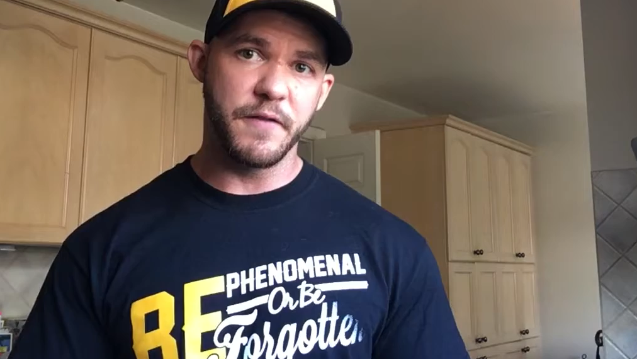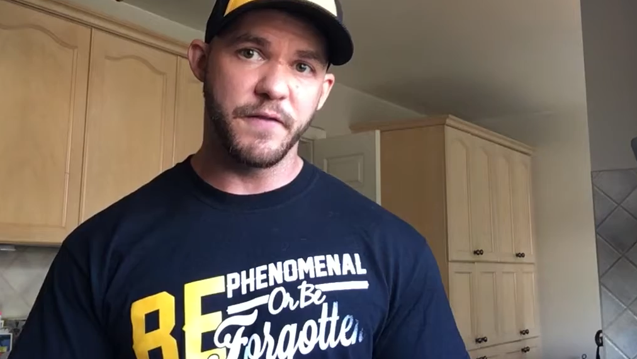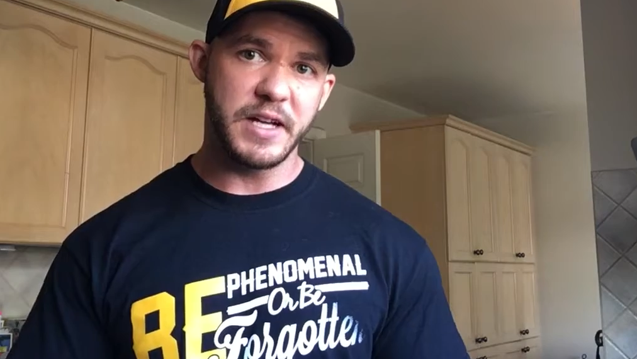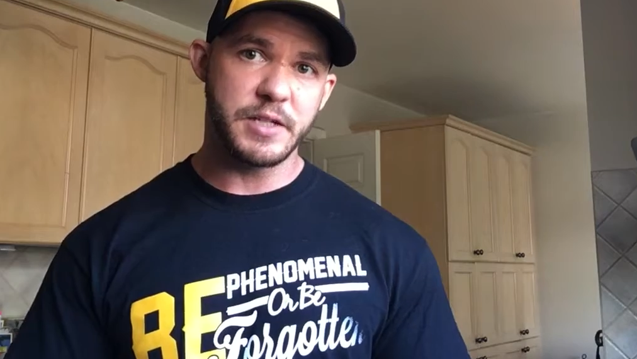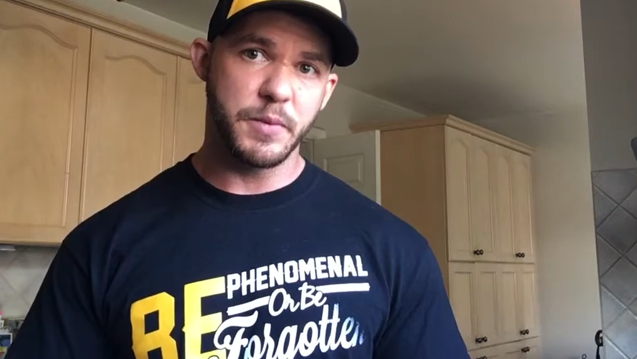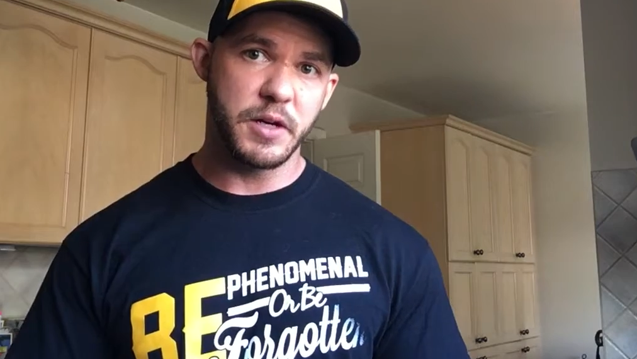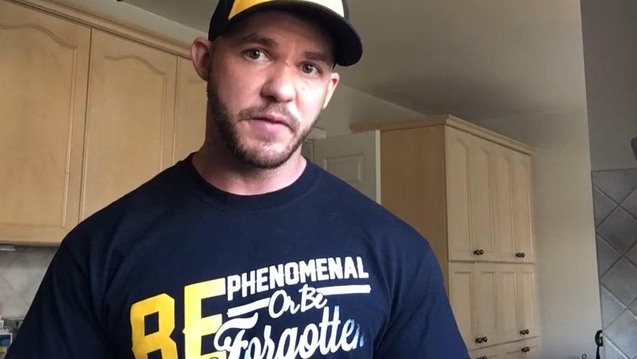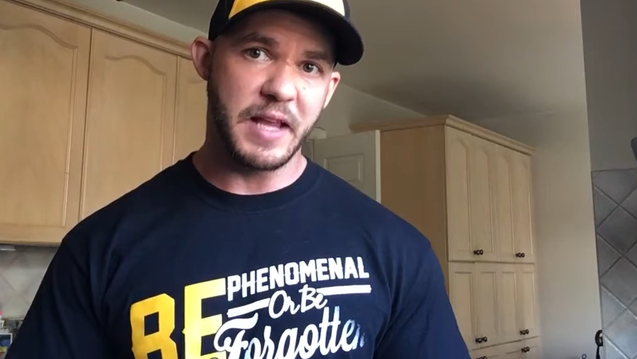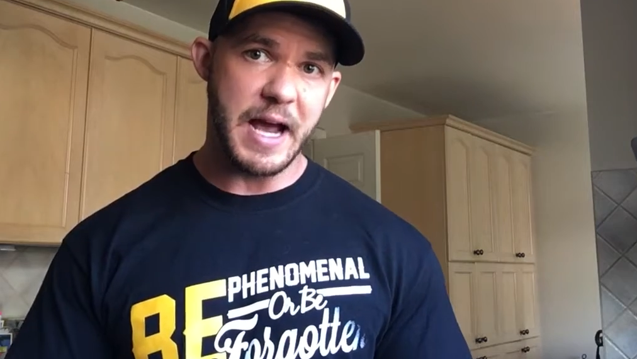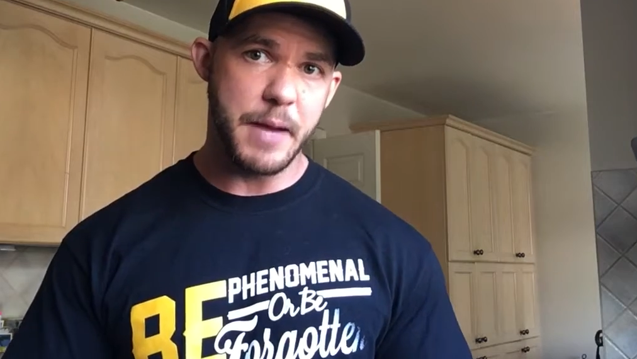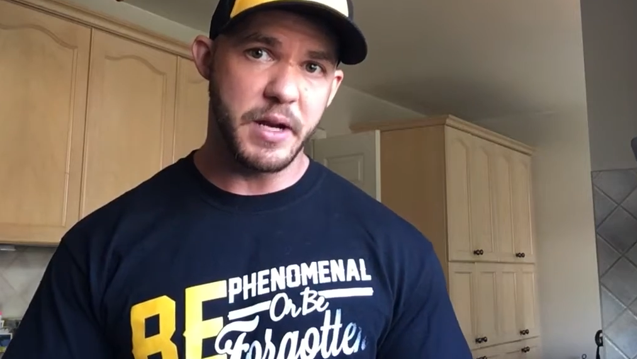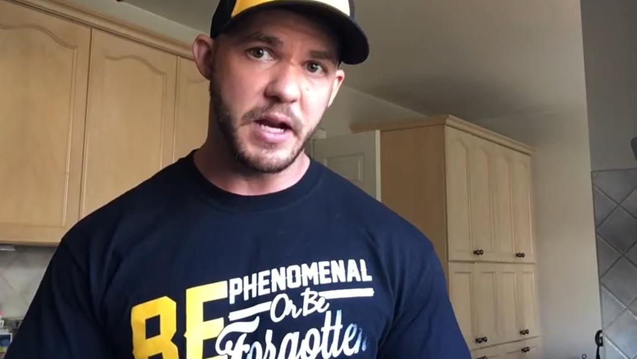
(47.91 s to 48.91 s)
investment of
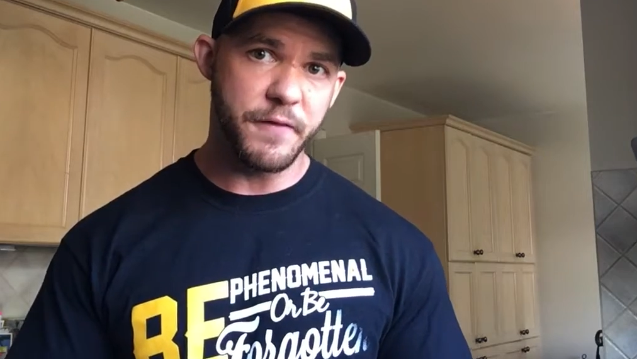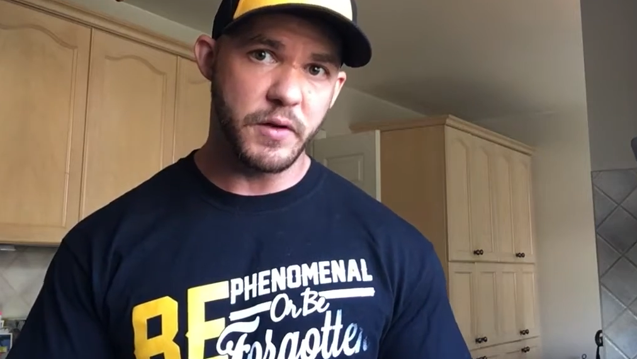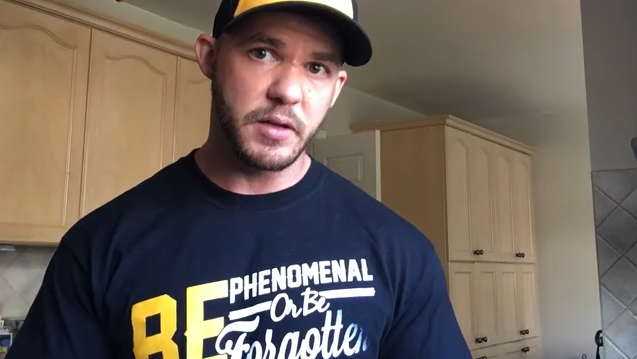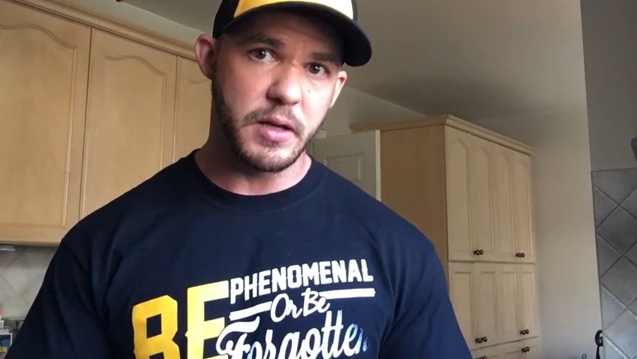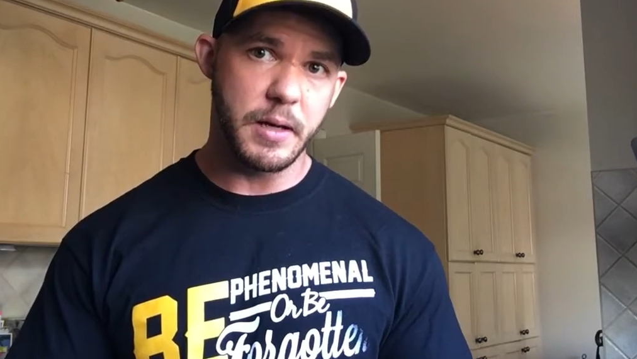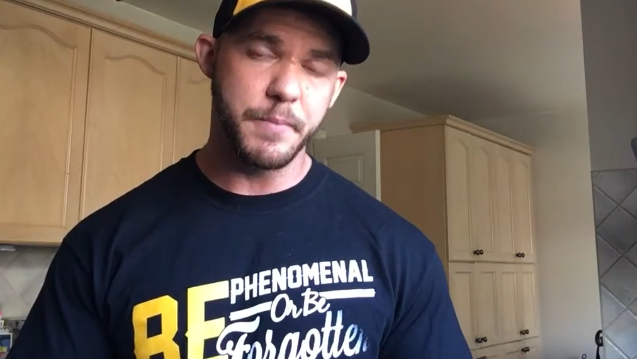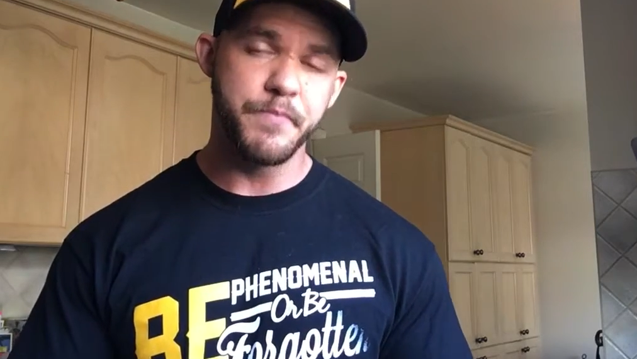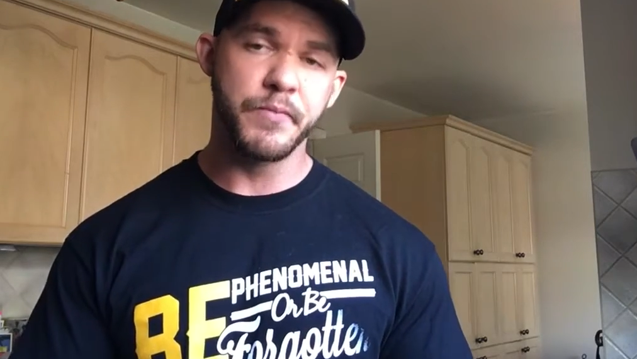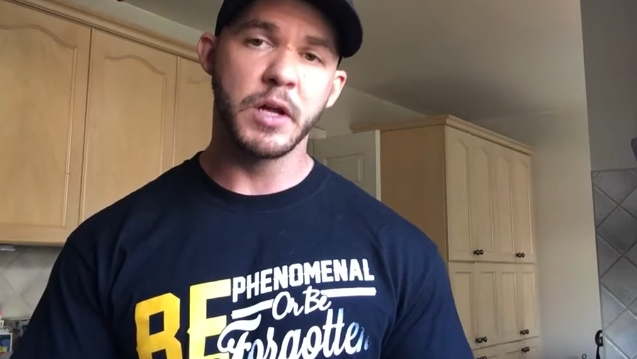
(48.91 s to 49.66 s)
time and effort to them